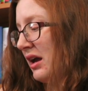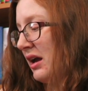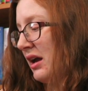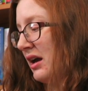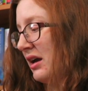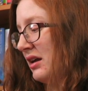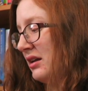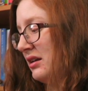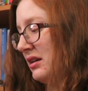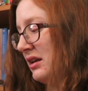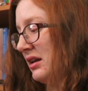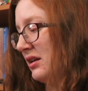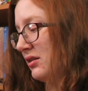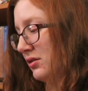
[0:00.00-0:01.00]
and
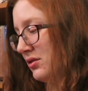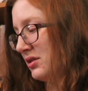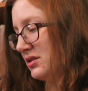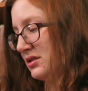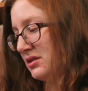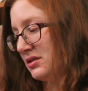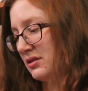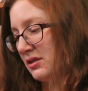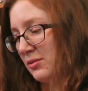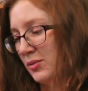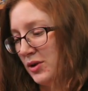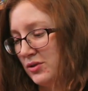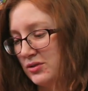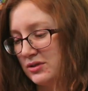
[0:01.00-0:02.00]
it looks the
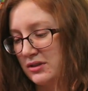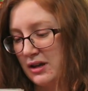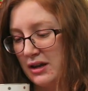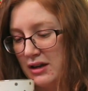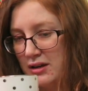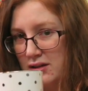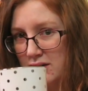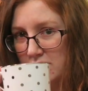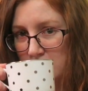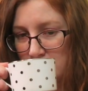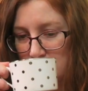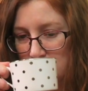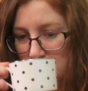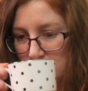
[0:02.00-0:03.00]
most like
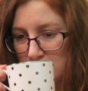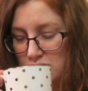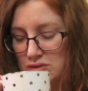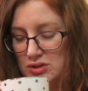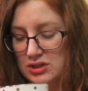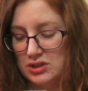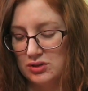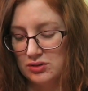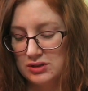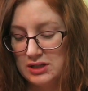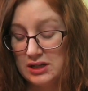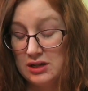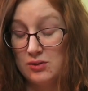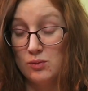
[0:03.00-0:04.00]
traditional tea.